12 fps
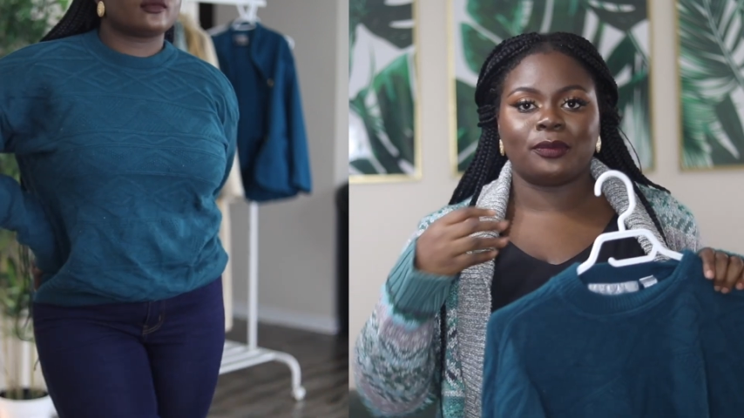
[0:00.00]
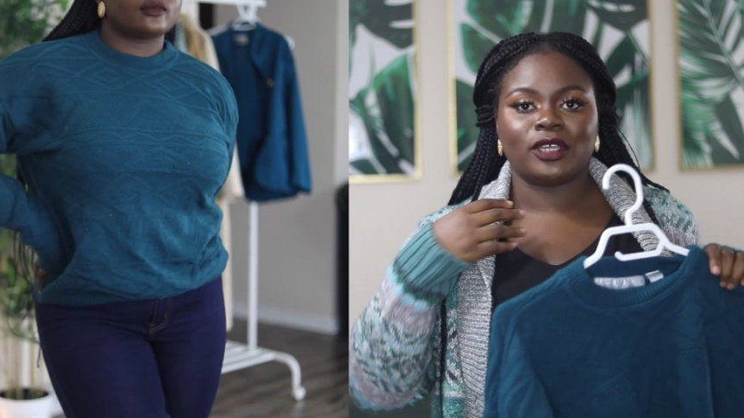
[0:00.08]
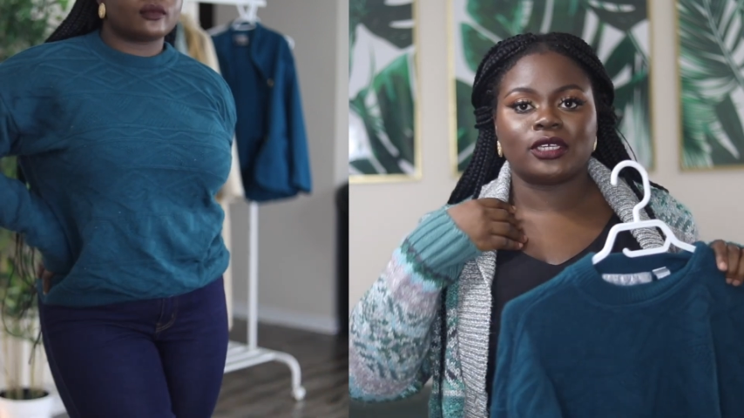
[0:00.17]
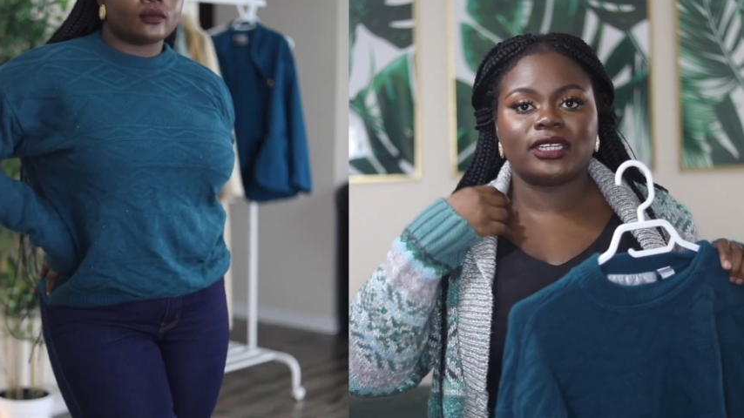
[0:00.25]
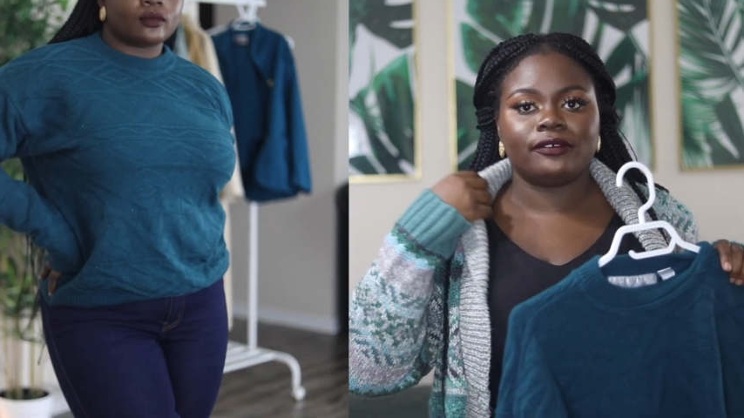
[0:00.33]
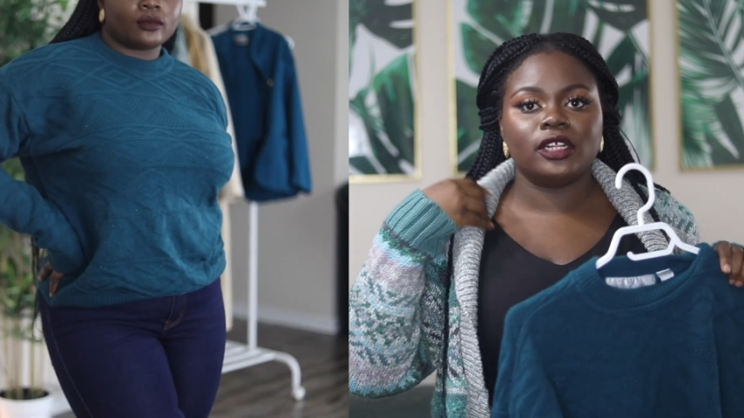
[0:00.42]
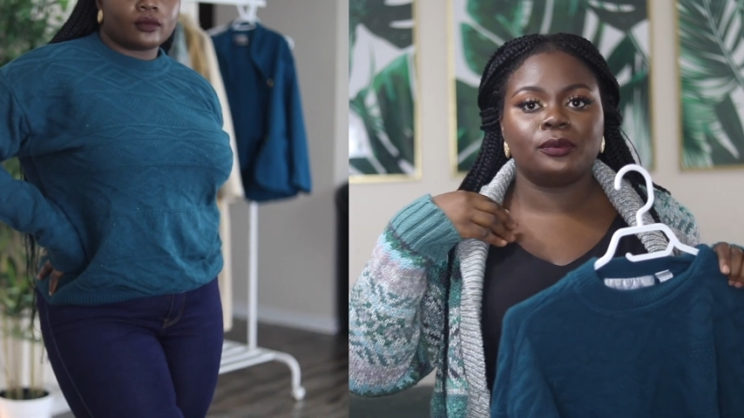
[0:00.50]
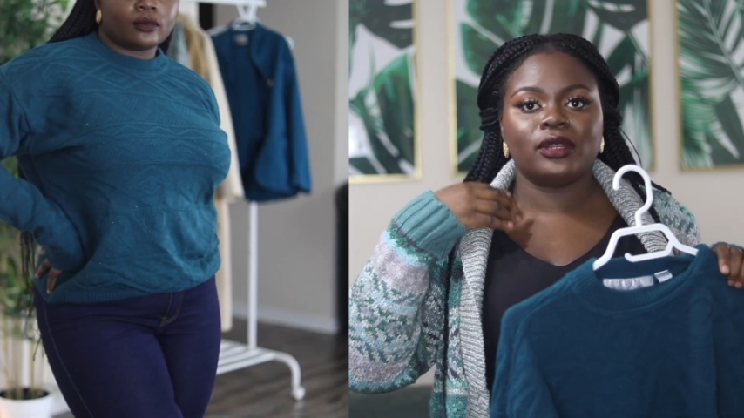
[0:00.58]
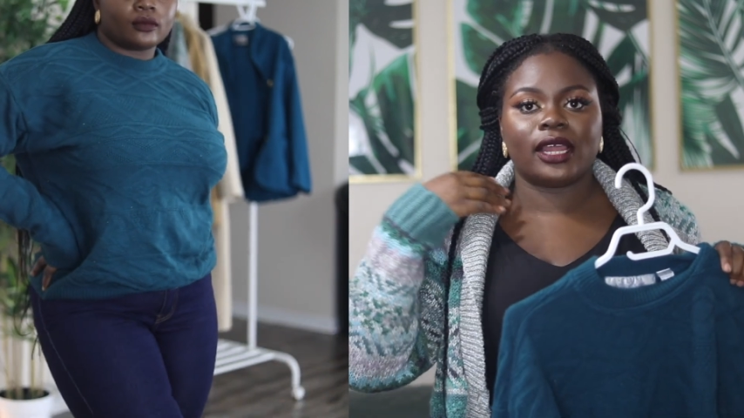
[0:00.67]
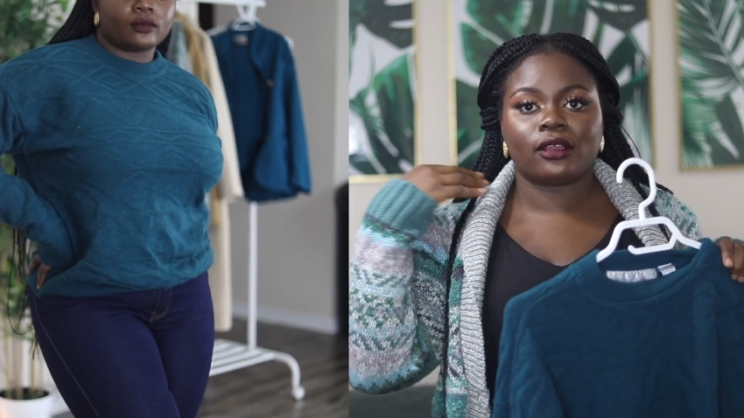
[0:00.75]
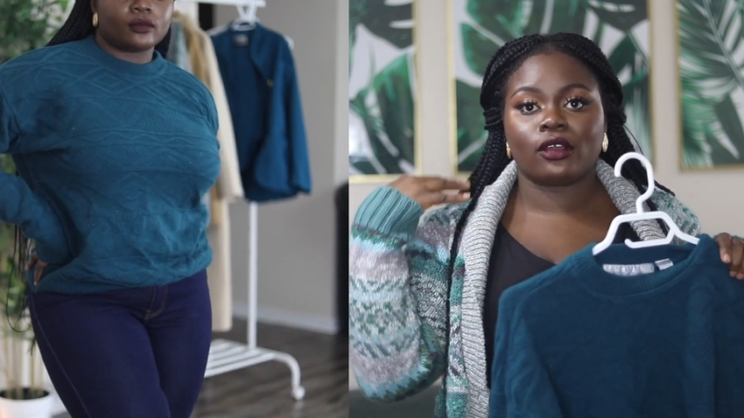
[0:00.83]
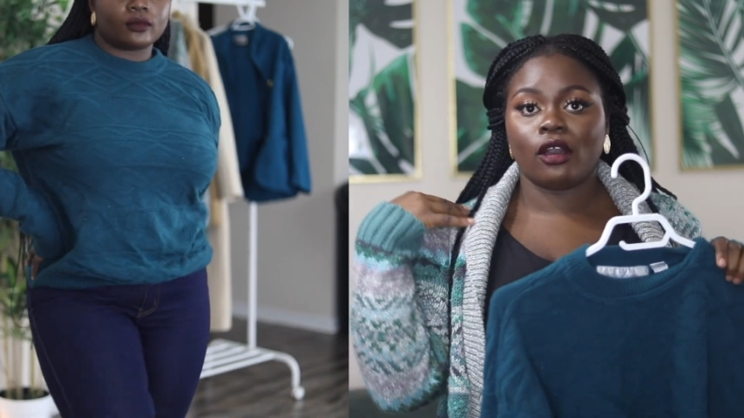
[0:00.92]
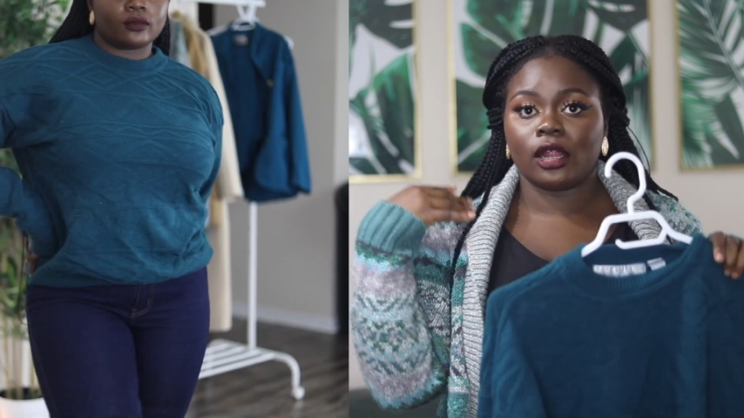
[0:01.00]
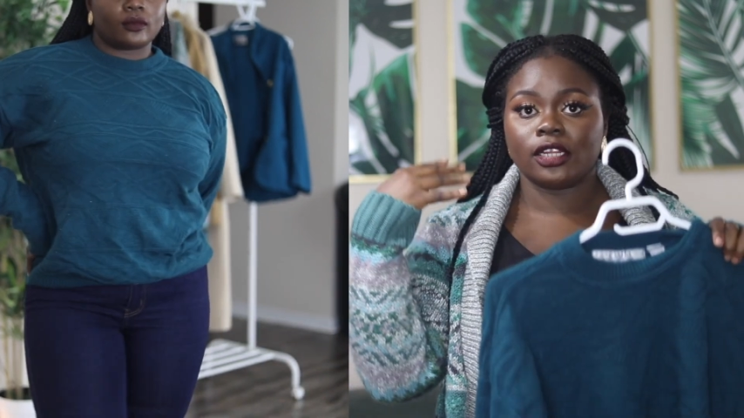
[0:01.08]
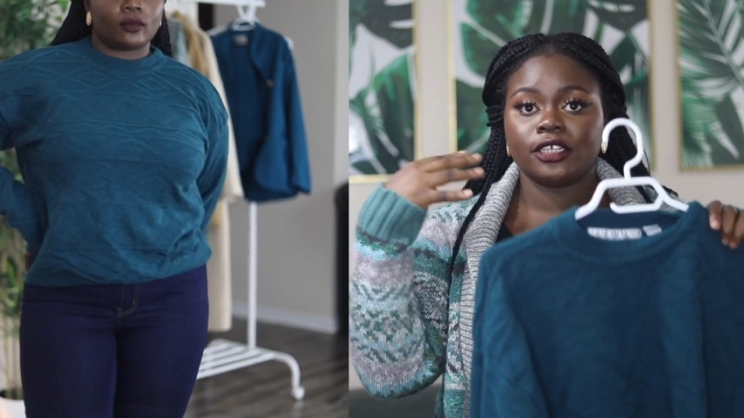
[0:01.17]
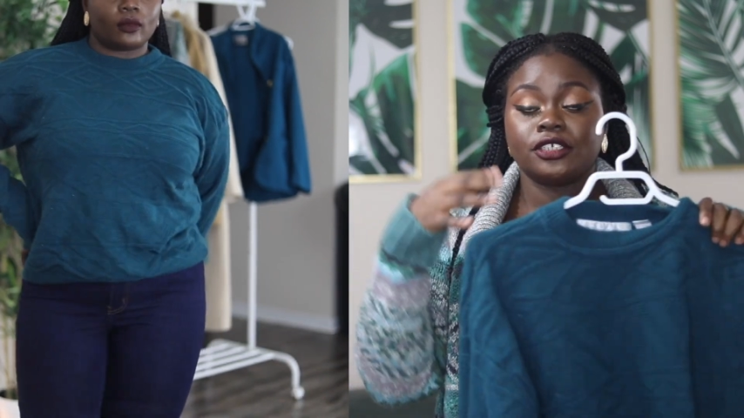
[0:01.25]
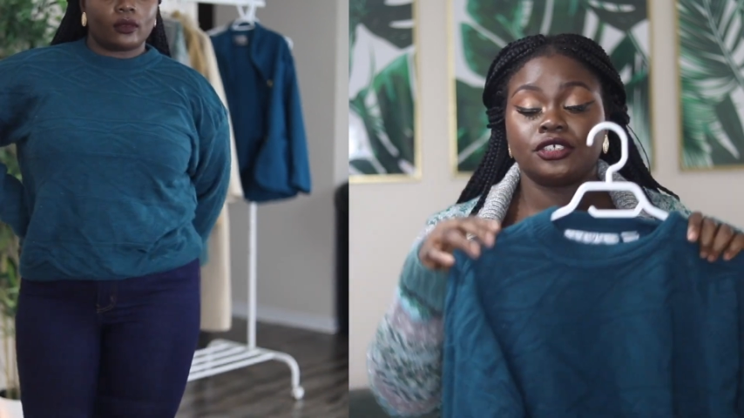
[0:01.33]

but you can definitely put like a collared